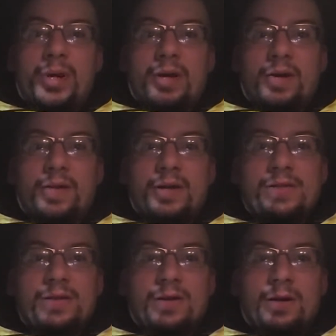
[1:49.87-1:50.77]
bigger
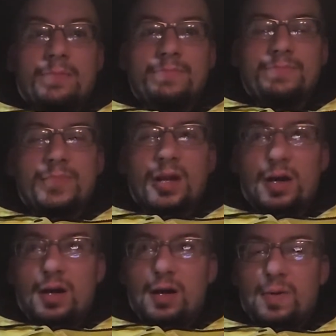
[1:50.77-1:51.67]
things to come.
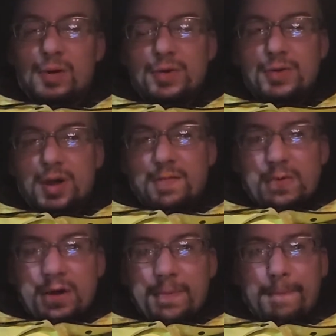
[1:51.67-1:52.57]
I want to do a
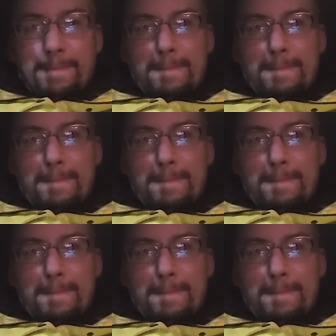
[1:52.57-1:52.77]
giveaway